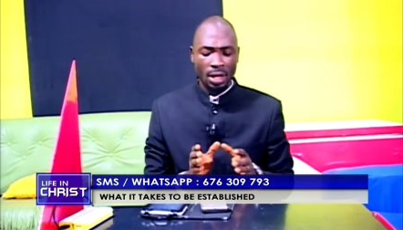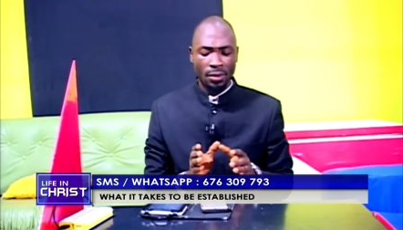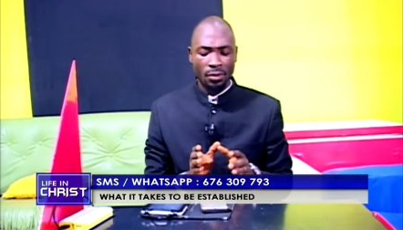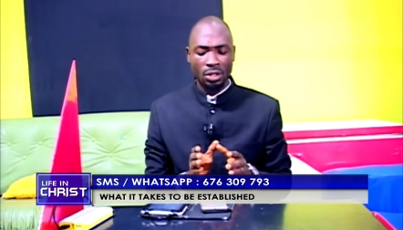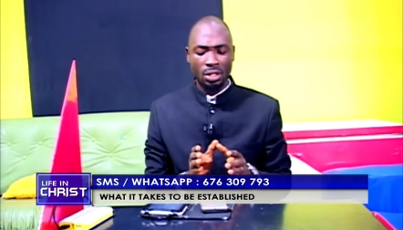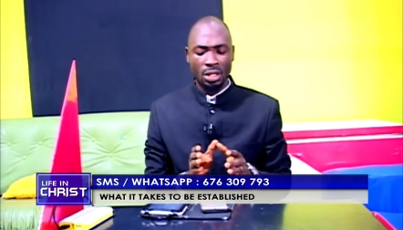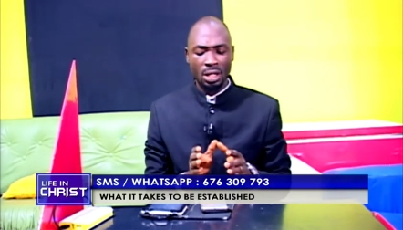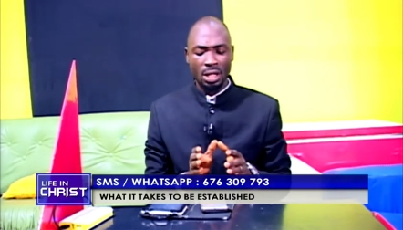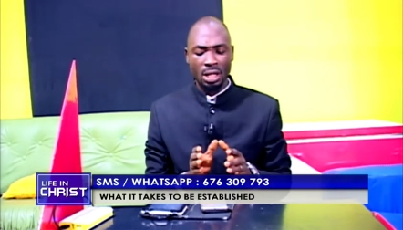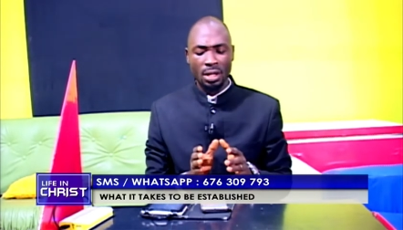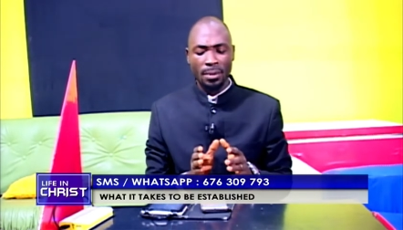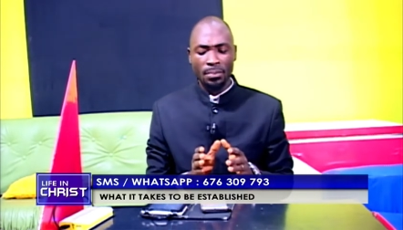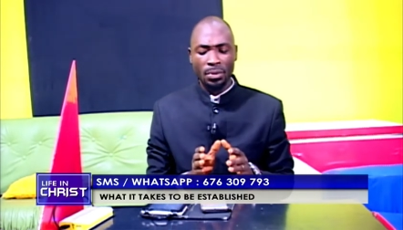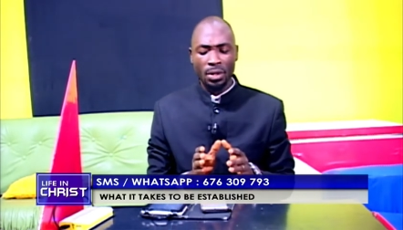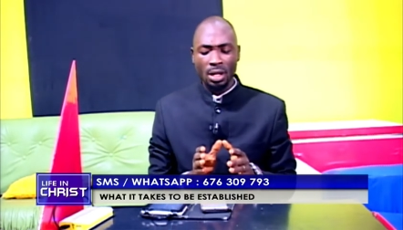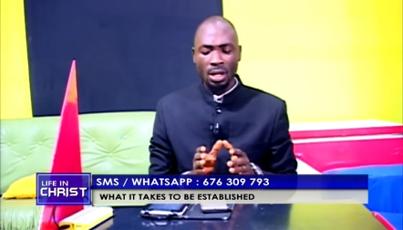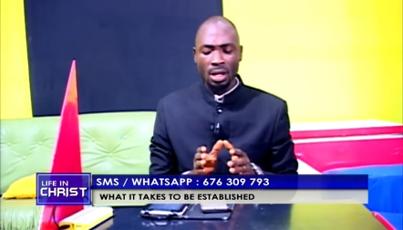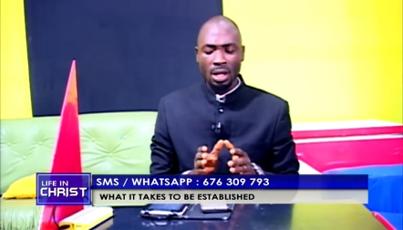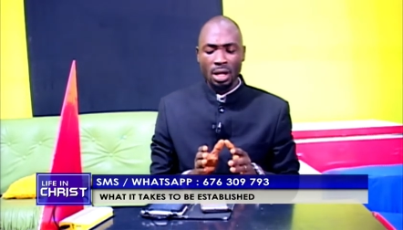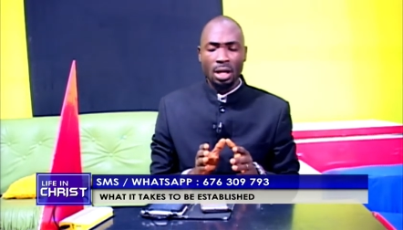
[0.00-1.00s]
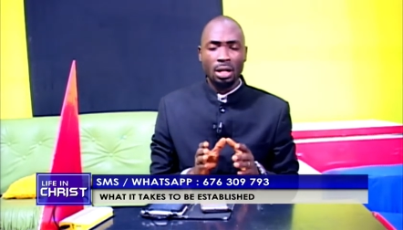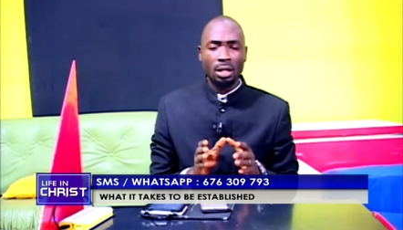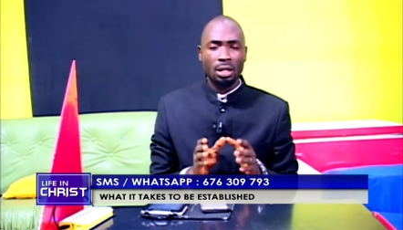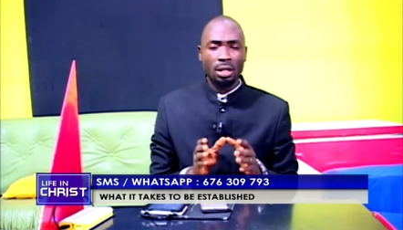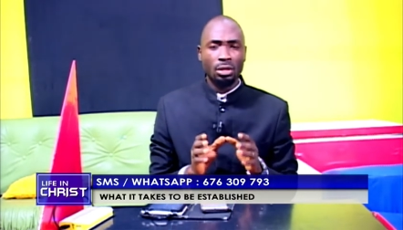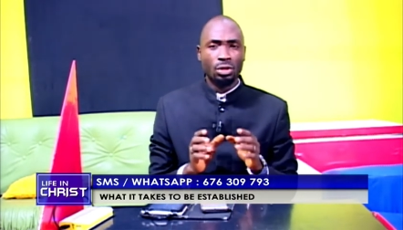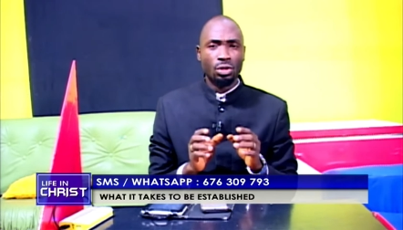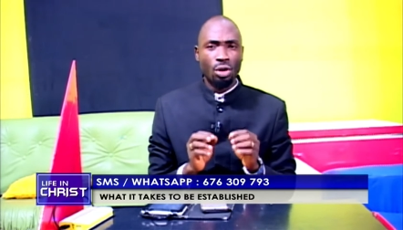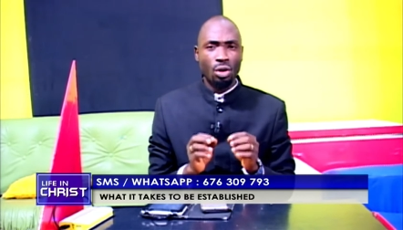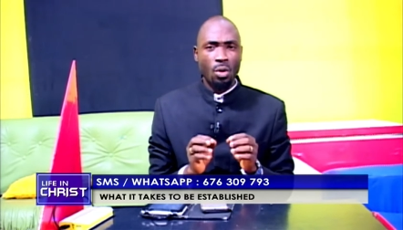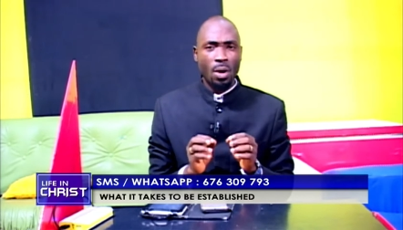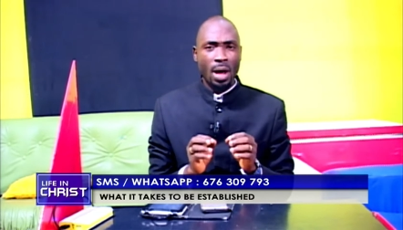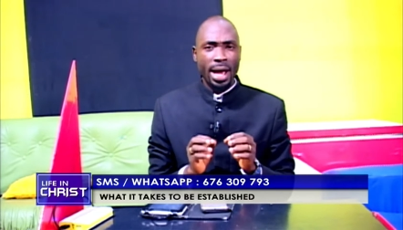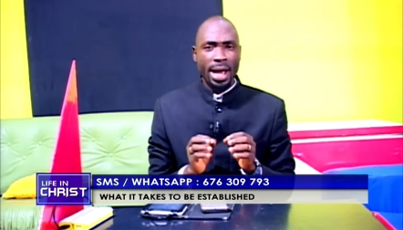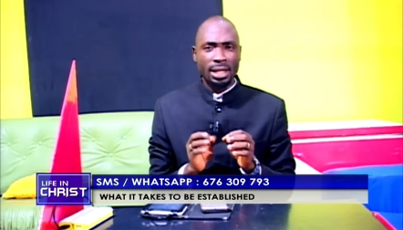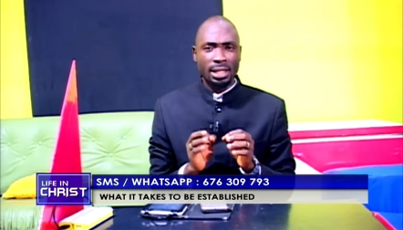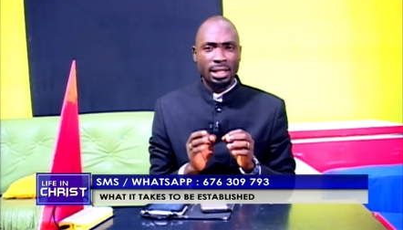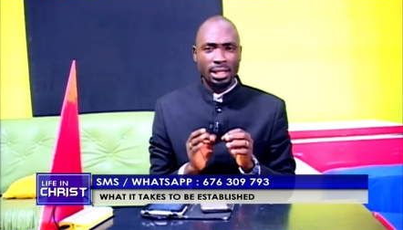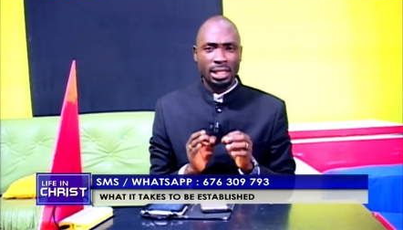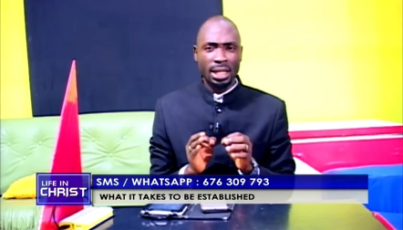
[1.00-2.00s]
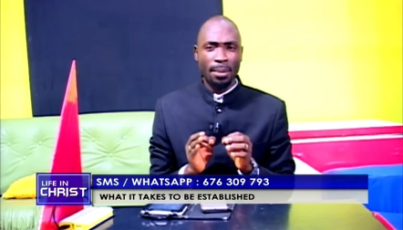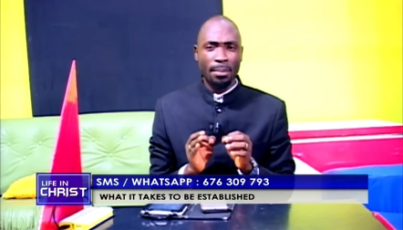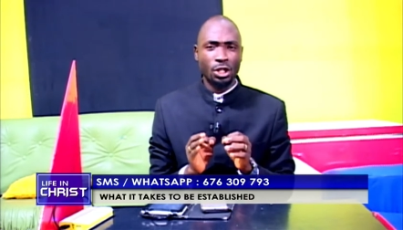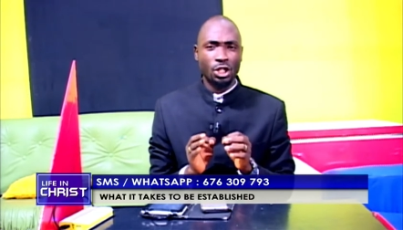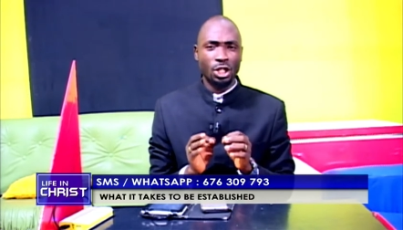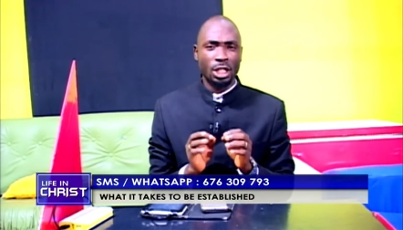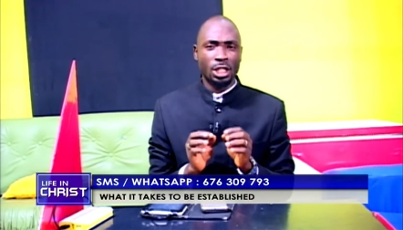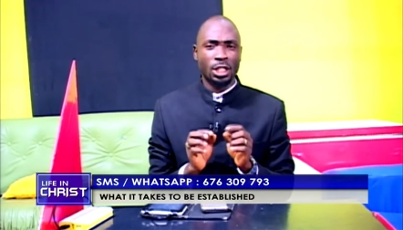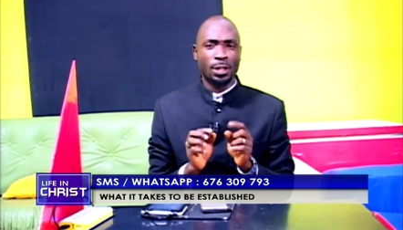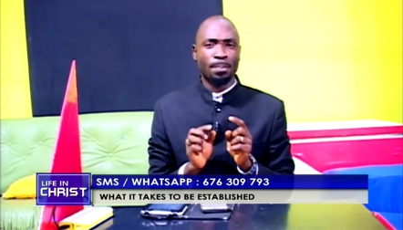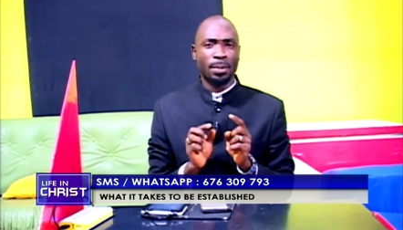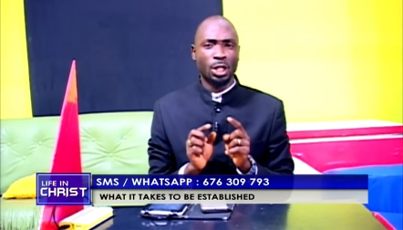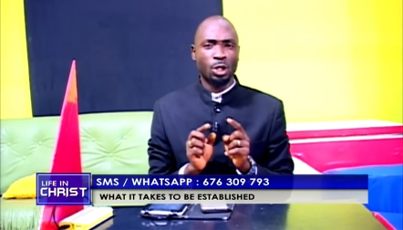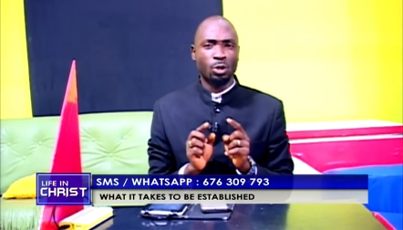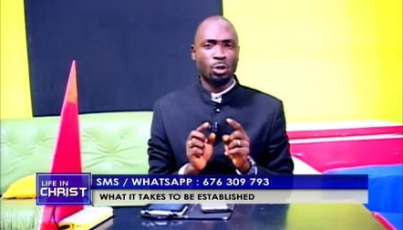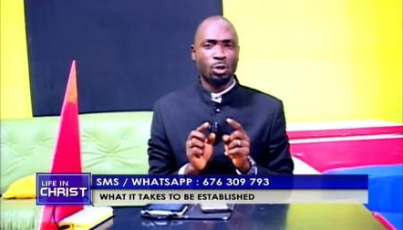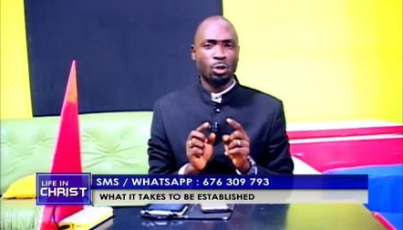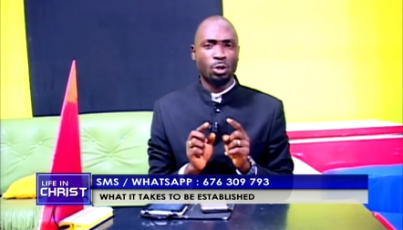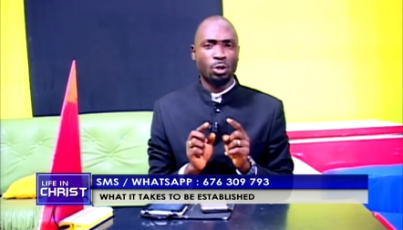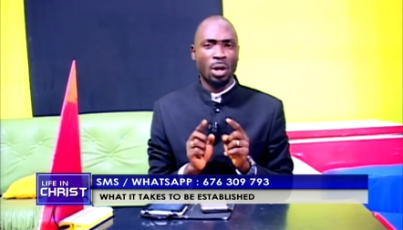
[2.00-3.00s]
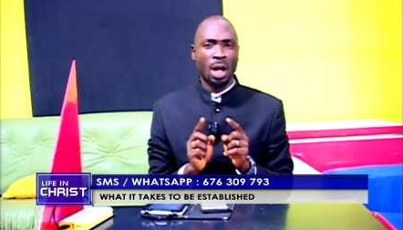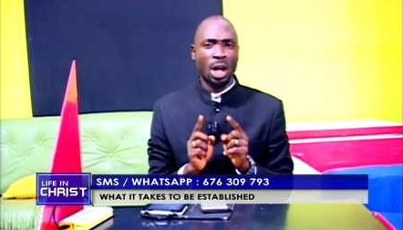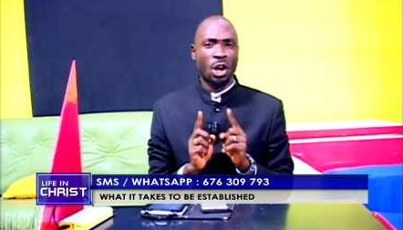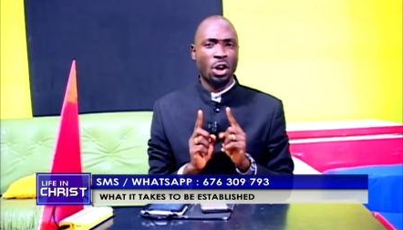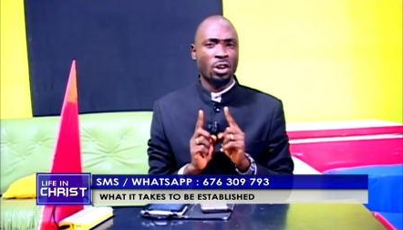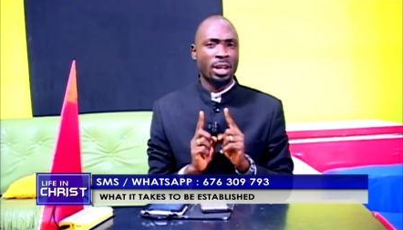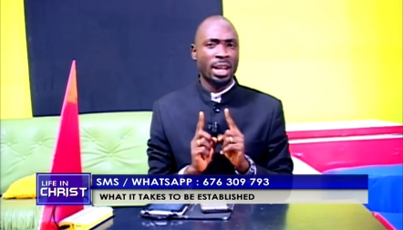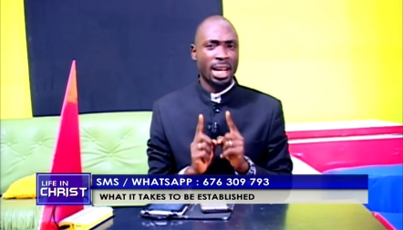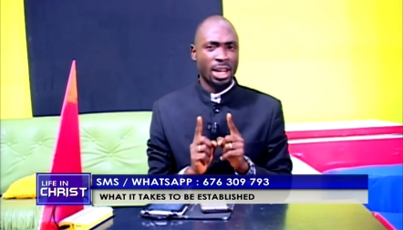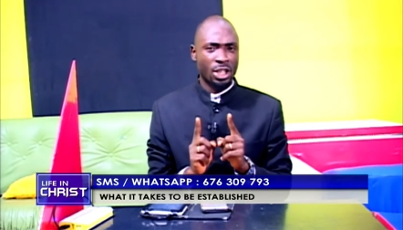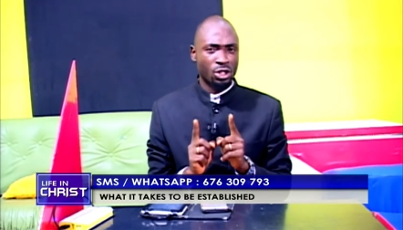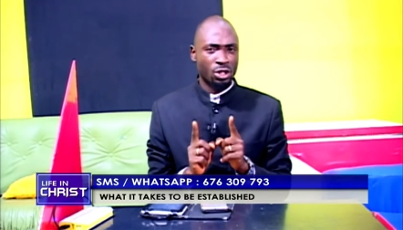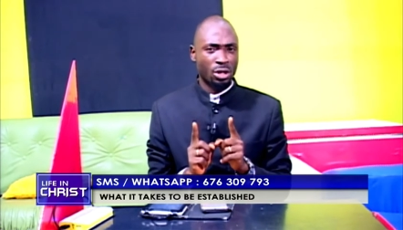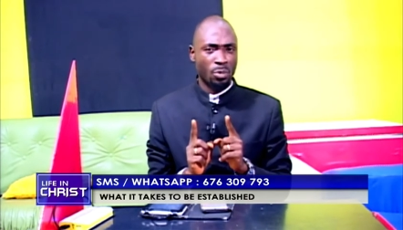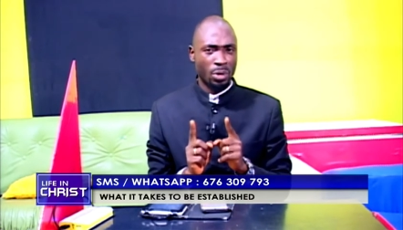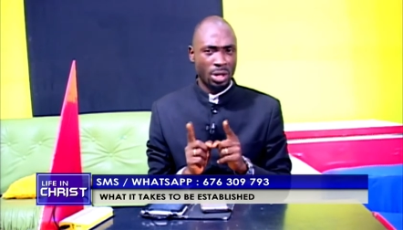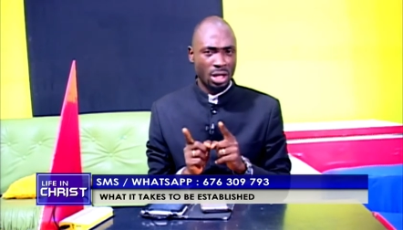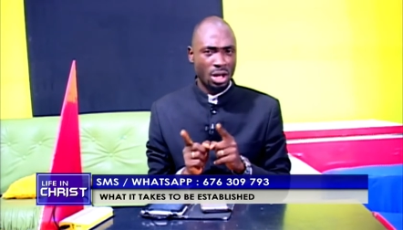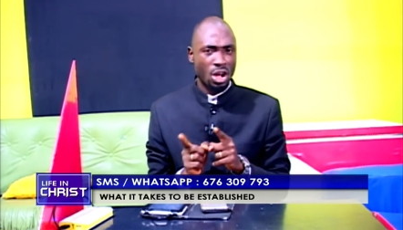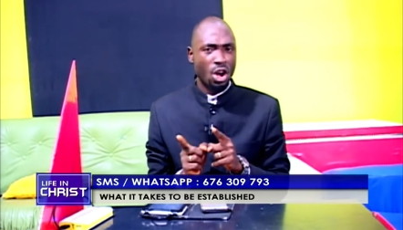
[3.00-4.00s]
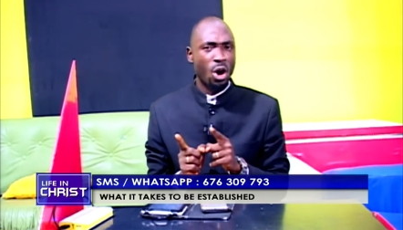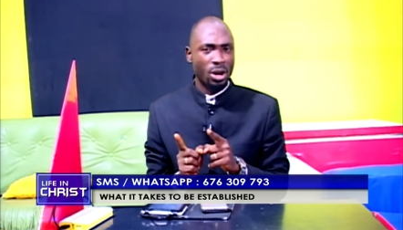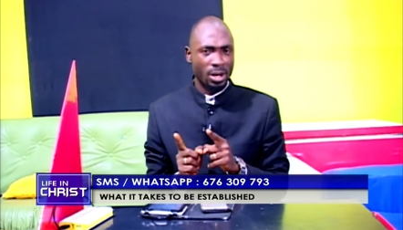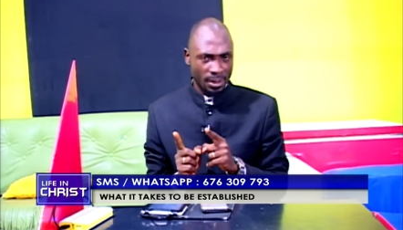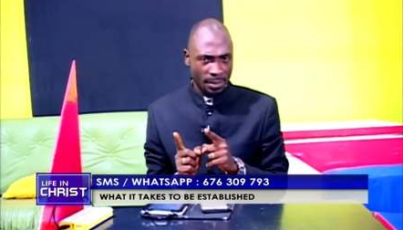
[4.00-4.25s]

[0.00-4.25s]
If you see, Noah established a spiritual connection with God.